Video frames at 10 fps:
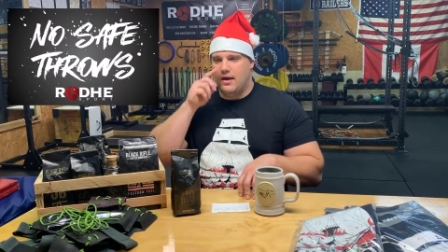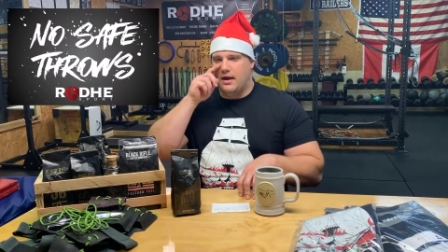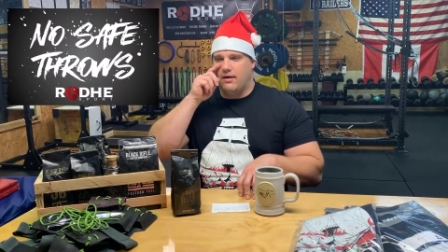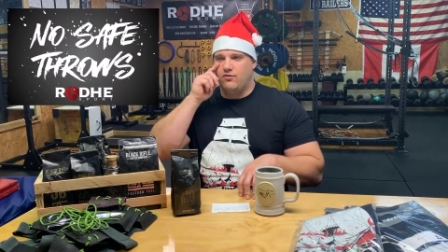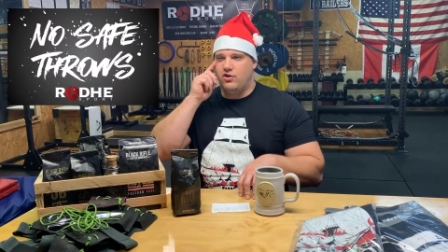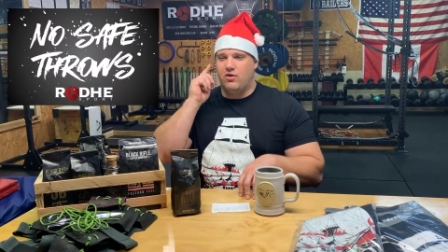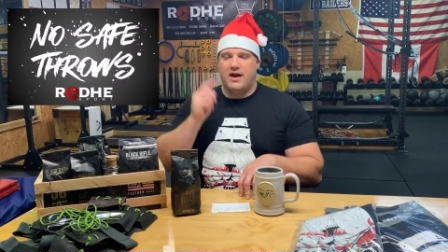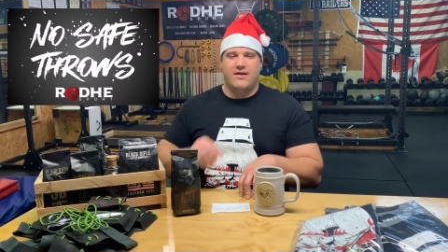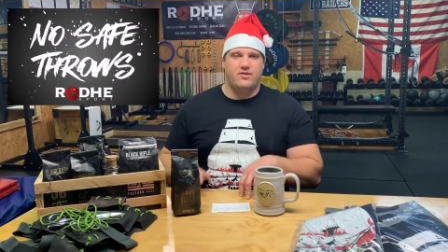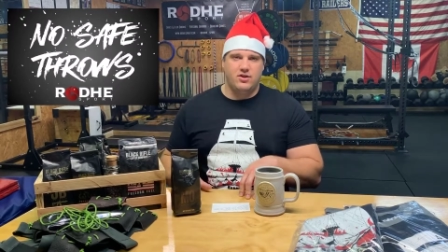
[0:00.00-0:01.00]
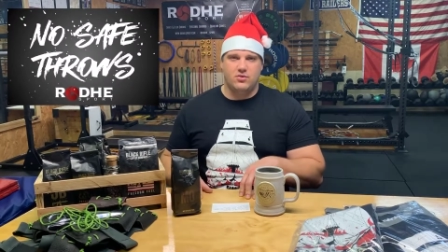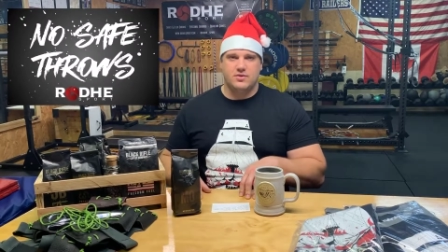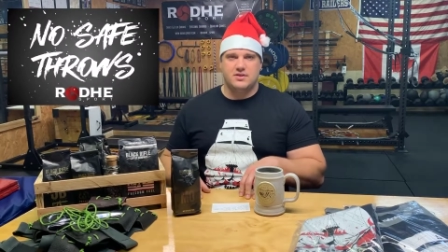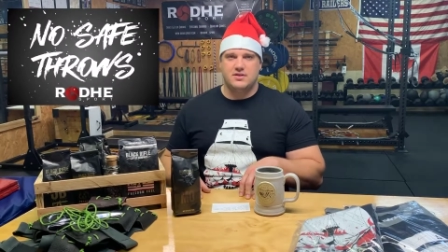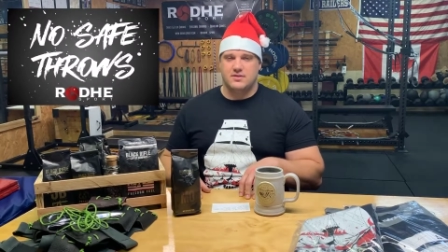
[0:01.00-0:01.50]
If you don't have an indoor
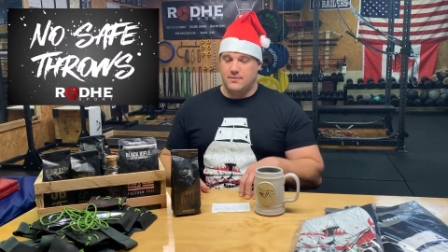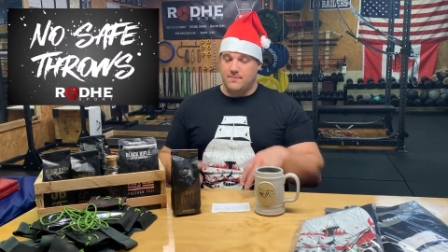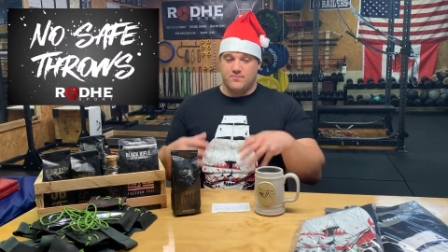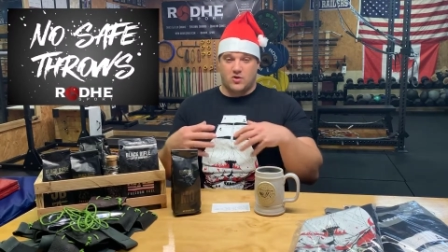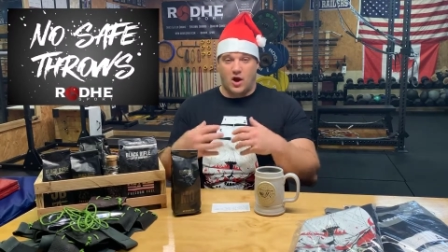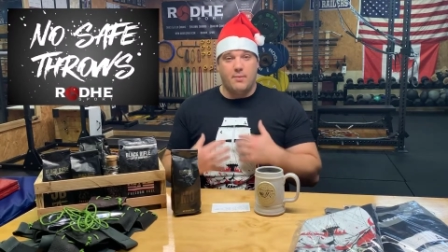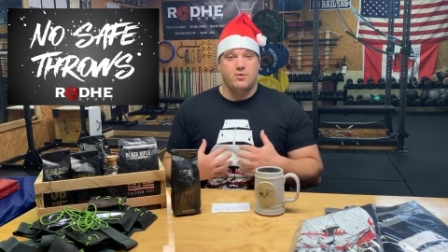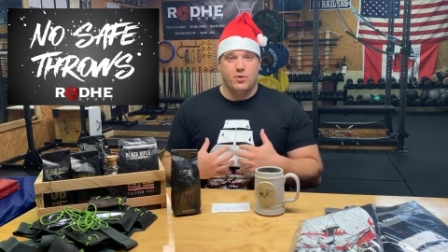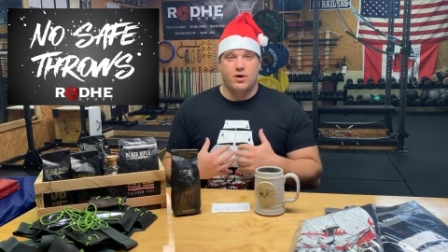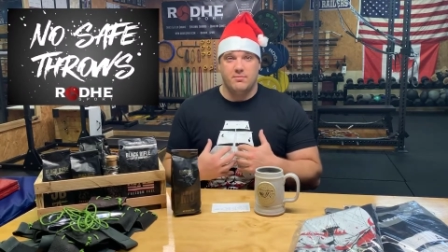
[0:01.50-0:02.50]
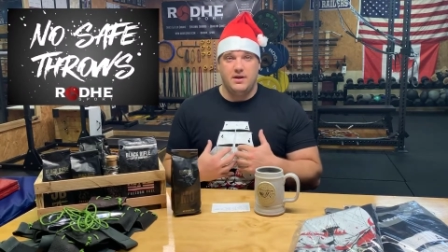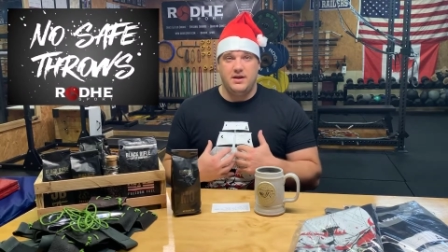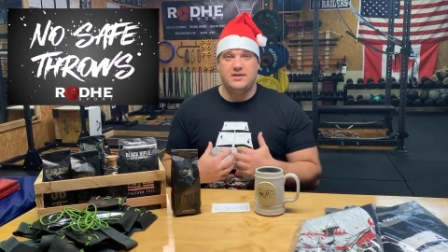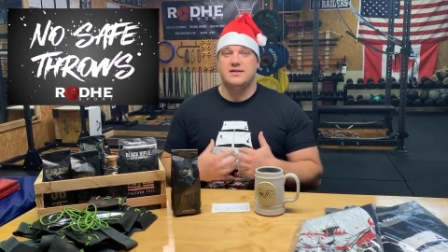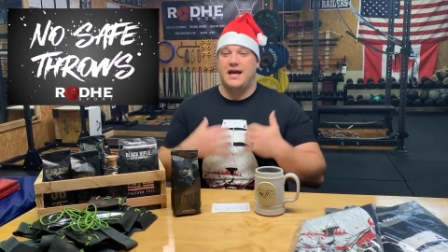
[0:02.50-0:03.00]
season, come to our meet